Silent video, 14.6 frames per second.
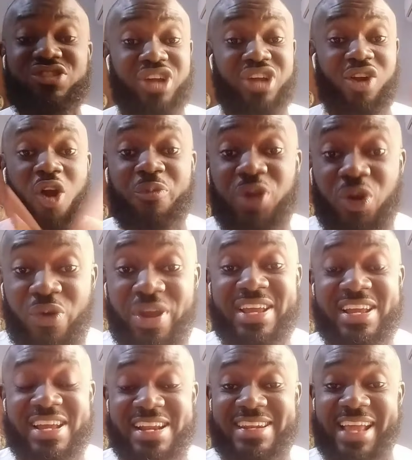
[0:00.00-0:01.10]
Till I come your way
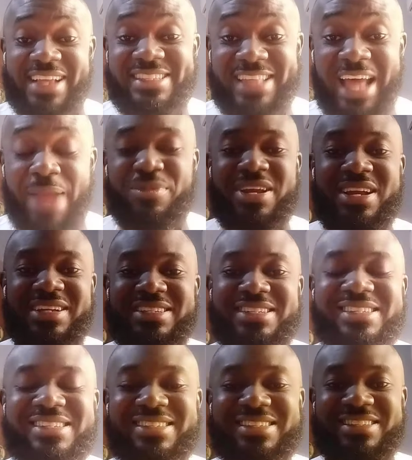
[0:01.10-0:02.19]
next time,
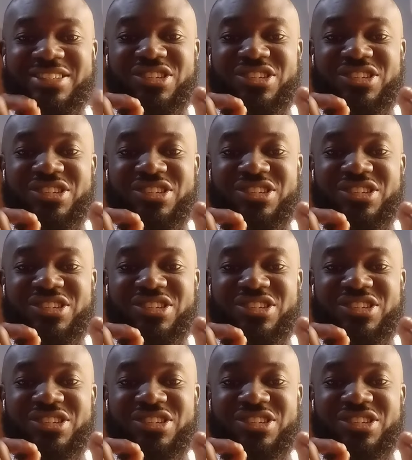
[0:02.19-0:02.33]
this is